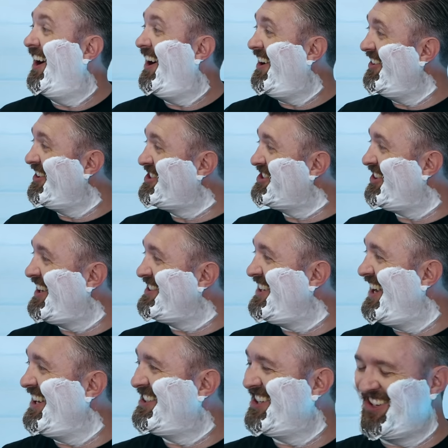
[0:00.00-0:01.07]
Oh, the Gillette
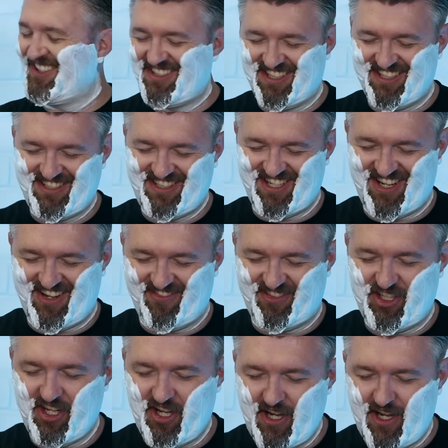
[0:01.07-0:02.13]
Decode System.
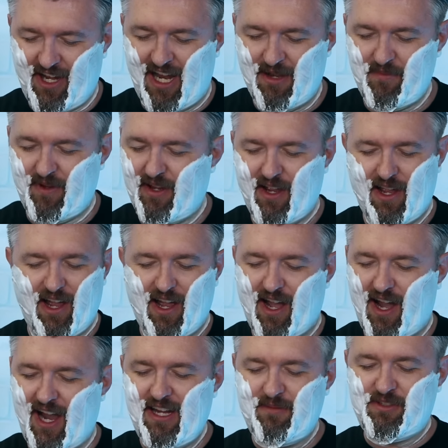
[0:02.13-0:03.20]
Good. Yeah.
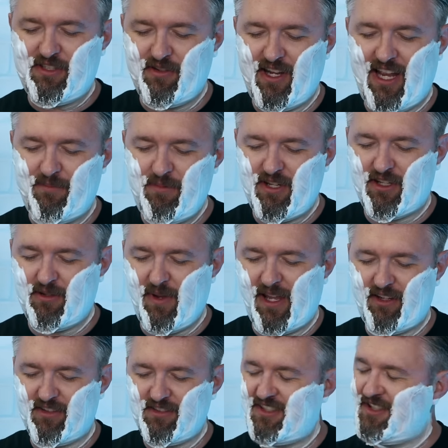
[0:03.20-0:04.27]
I am so happy another
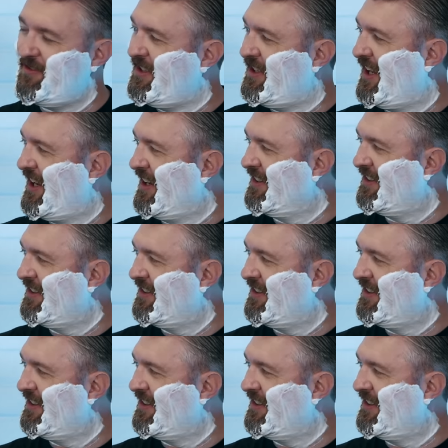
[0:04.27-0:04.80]
maker is doing that.